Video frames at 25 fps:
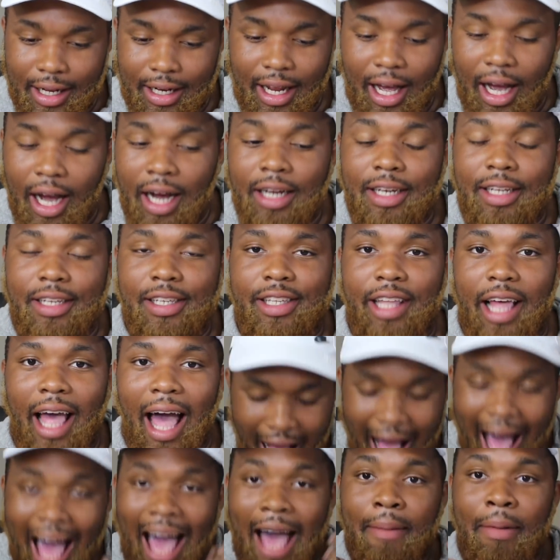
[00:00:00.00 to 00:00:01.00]
Let, understand,
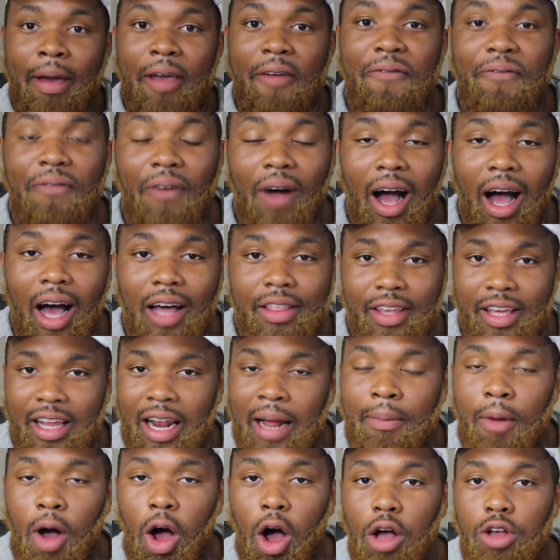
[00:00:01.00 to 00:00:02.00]
I am a father and
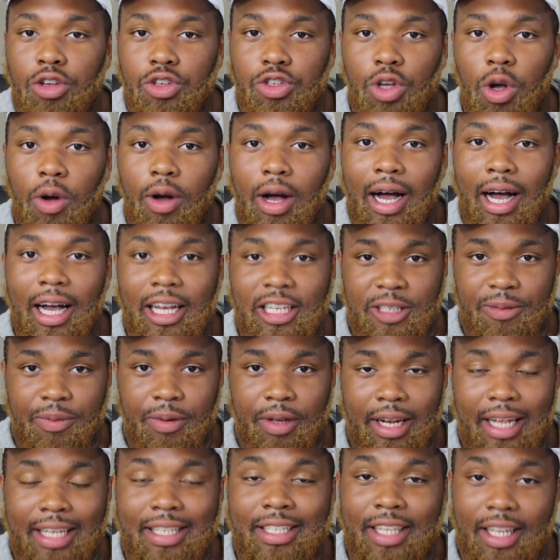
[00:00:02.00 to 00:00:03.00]
I'm also a
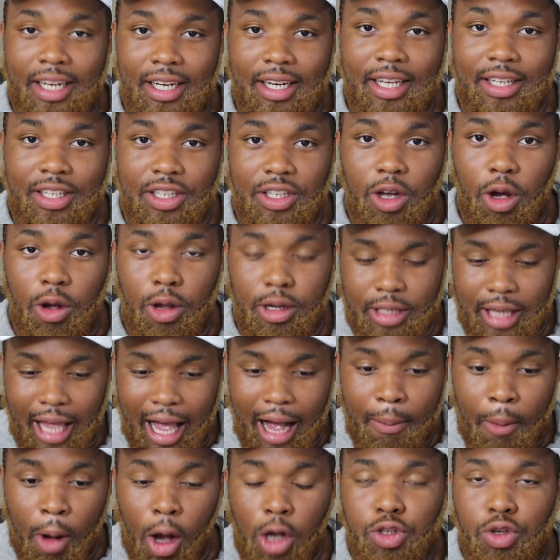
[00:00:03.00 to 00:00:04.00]
husband. Let's get it, let's go. You say,
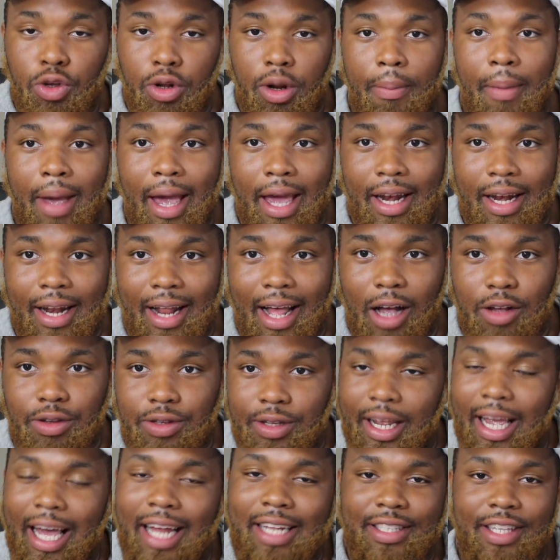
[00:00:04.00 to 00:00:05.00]
I'm also the man in the house
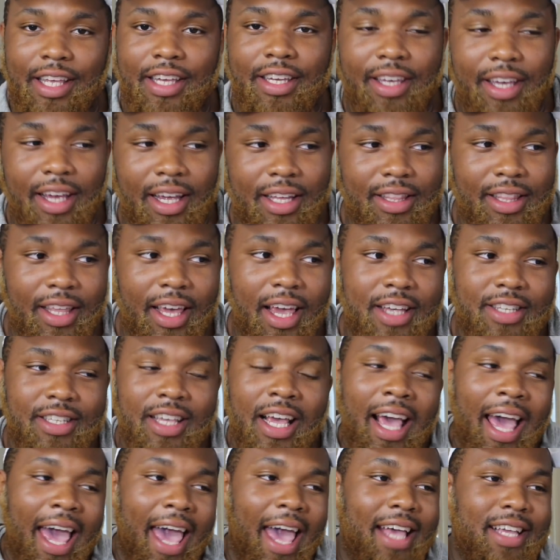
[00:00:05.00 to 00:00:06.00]
and I gotta take care of things.
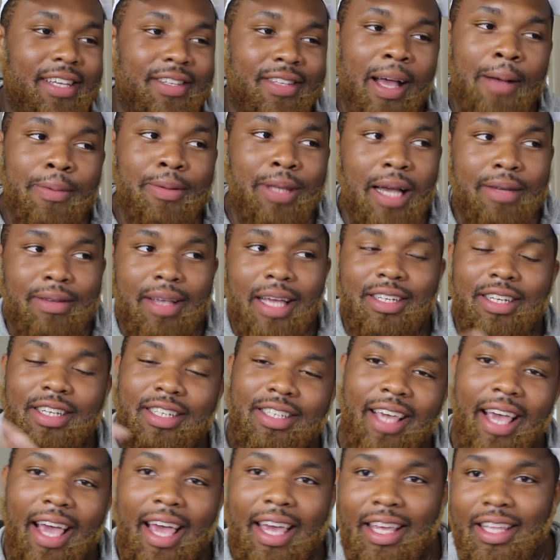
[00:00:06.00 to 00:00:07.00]
And sometimes I
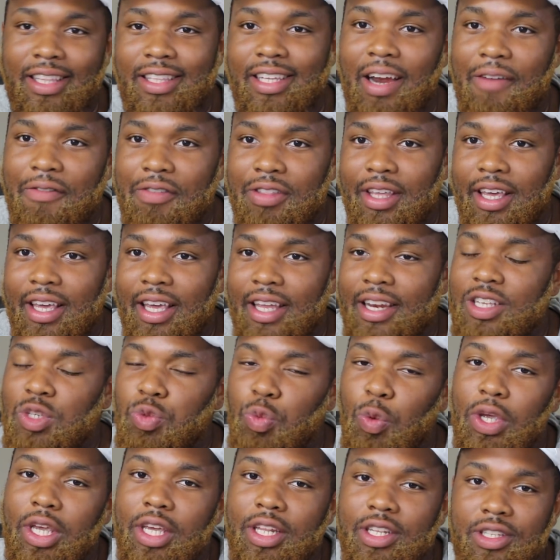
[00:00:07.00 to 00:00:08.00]
just can't get to everything. And this
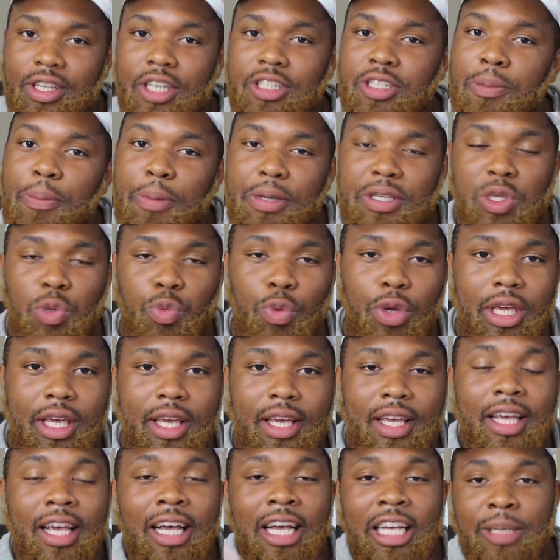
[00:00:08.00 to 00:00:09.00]
weekend is such a busy
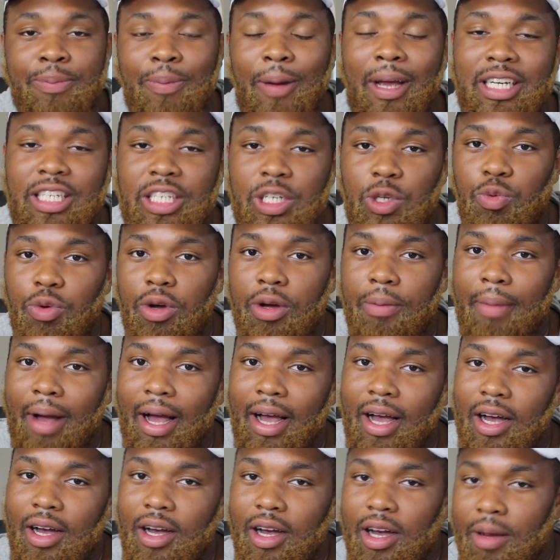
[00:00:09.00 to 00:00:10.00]
weekend, especially with
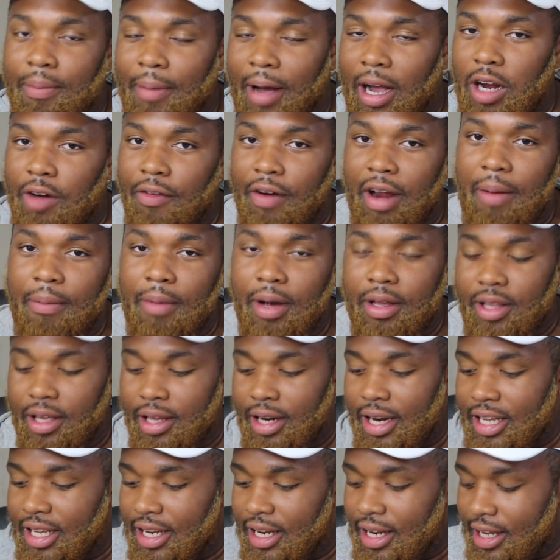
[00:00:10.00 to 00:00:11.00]
my uh, my grandmother
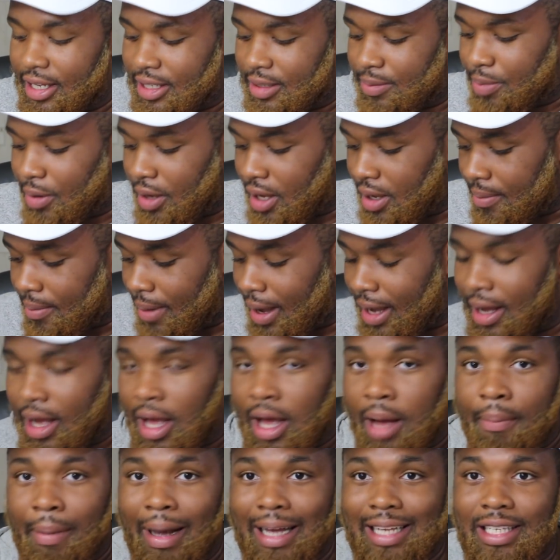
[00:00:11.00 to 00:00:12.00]
and that's being my,
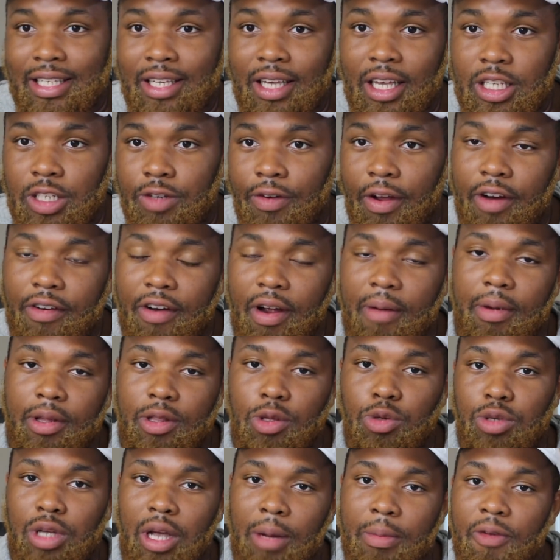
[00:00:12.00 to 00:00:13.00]
my son's great
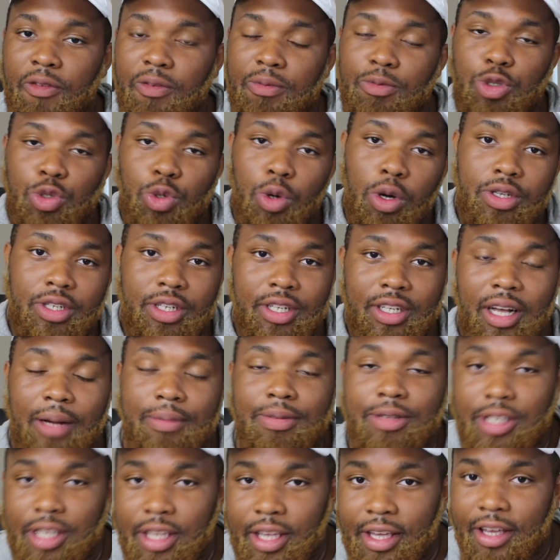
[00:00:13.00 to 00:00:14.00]
grandmother who's coming from Georgia to come
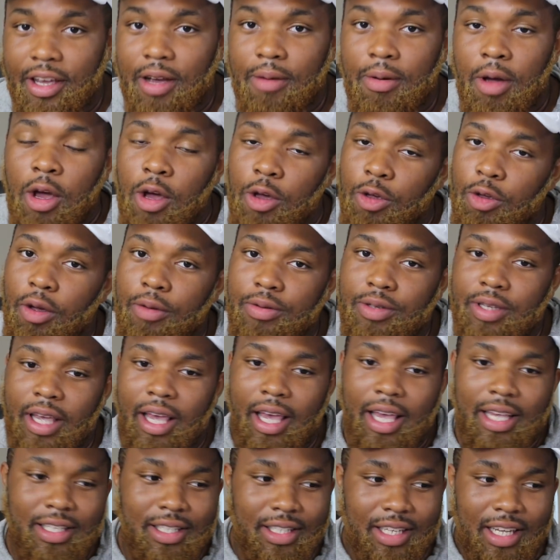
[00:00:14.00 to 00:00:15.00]
see him. You know what I'm
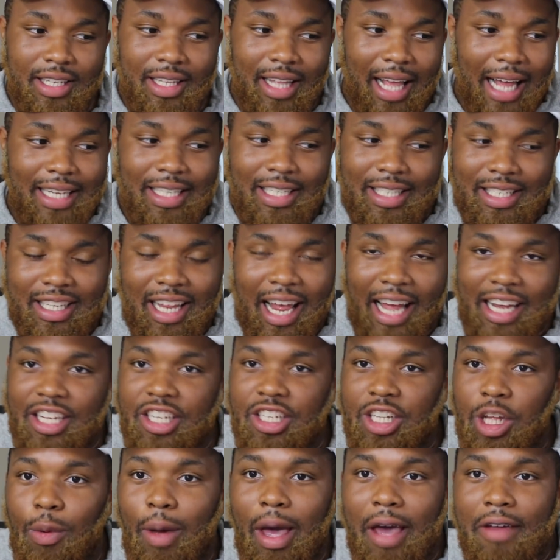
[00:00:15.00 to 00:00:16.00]
saying? It's, I, I
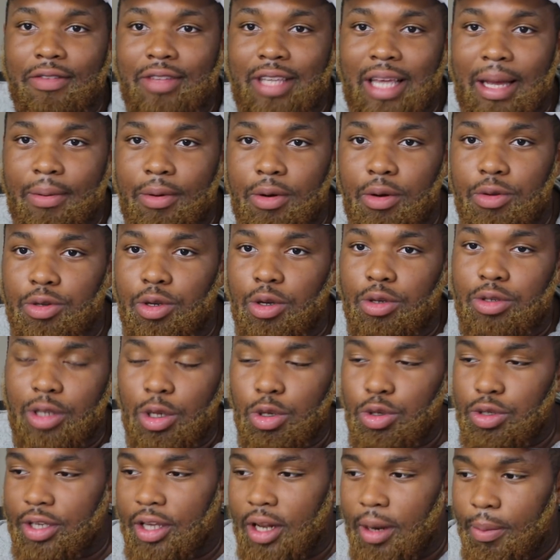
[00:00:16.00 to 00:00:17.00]
just don't have the time to do so. So
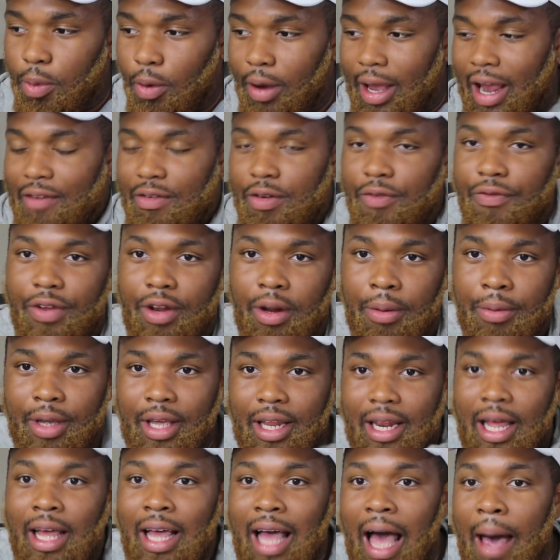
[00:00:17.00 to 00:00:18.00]
you see the boy every video
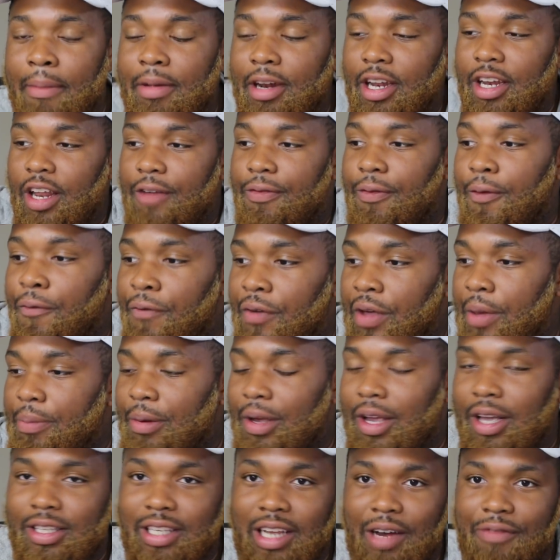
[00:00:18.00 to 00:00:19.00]
getting, I'm in a different fit
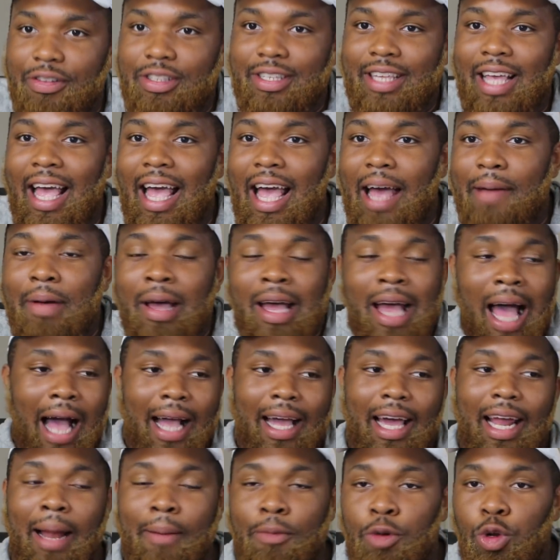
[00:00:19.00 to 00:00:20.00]
because every time I
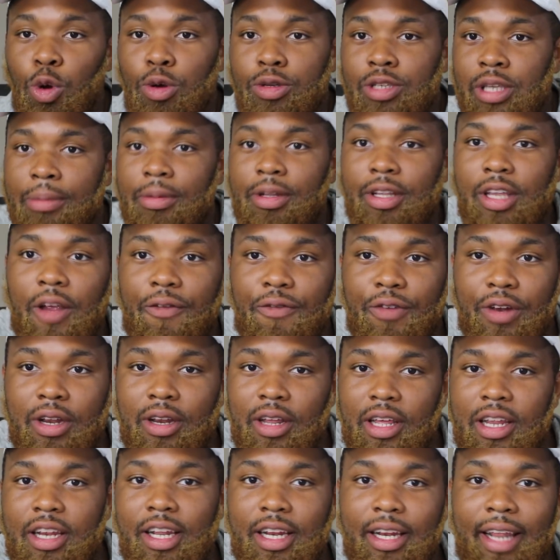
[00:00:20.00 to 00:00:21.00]
am doing something different
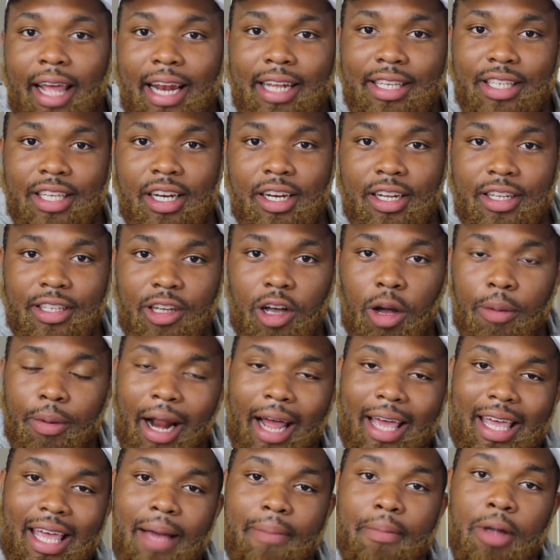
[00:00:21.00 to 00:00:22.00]
in, in, the day. Let's get let's go. But
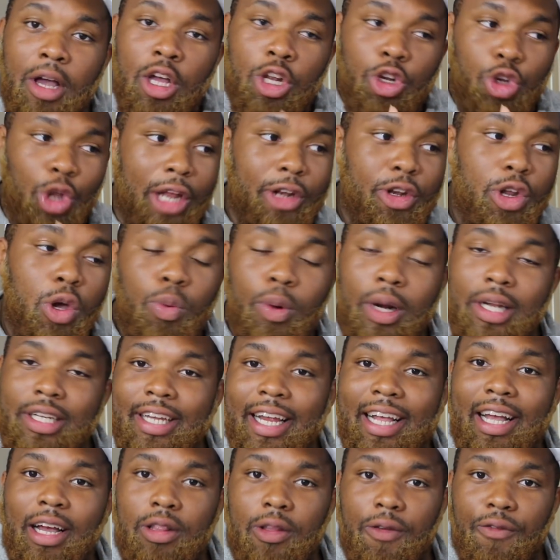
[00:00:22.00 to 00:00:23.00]
I am. Do I do want to
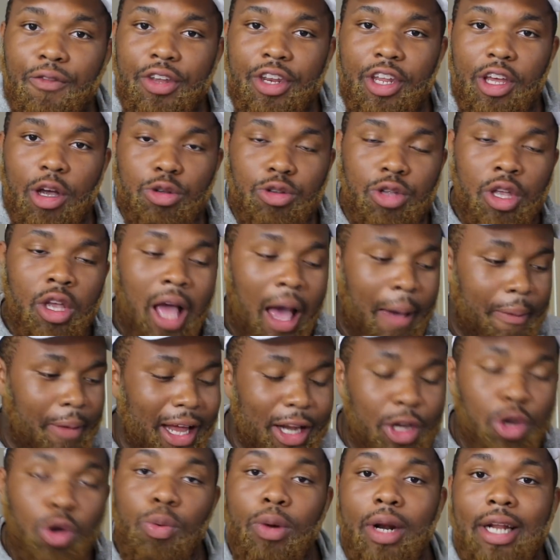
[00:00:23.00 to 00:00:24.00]
check out the videos? I mean,
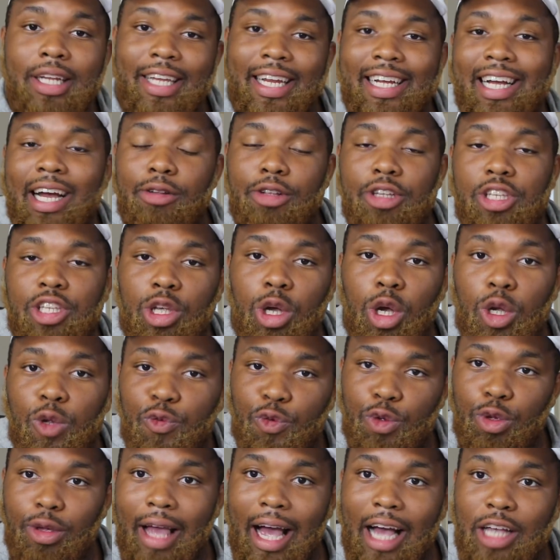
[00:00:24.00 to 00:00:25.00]
I do want to check out the song
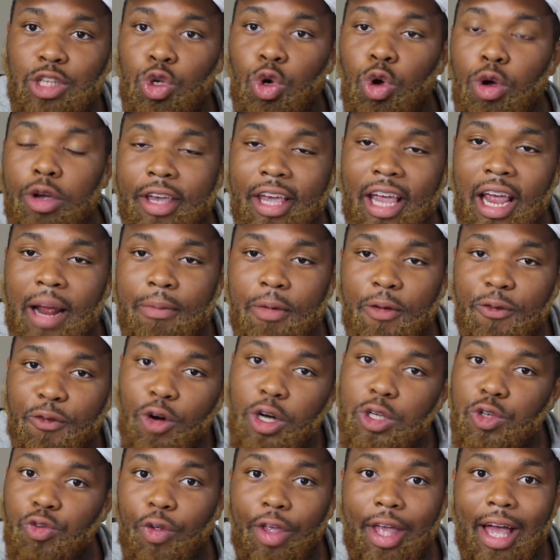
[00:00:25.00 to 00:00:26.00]
for you guys on camera.
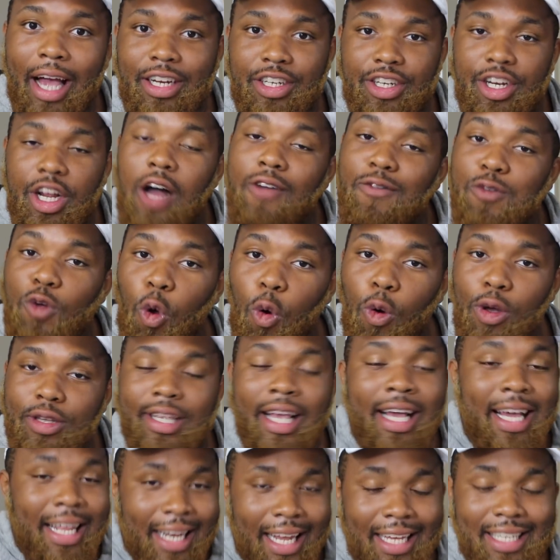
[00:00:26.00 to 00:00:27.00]
First reaction, of course.
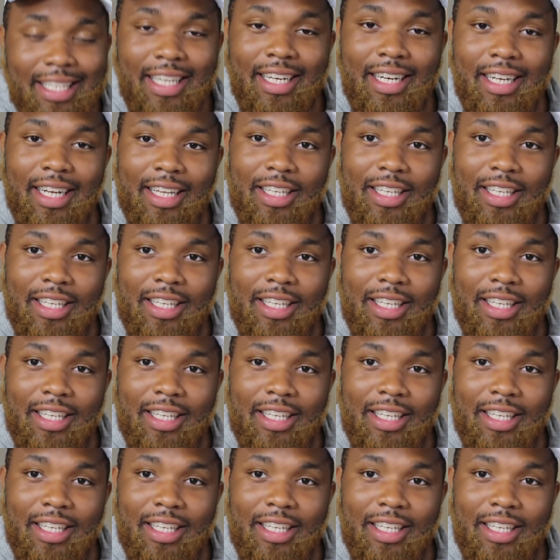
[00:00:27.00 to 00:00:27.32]
Let's get it.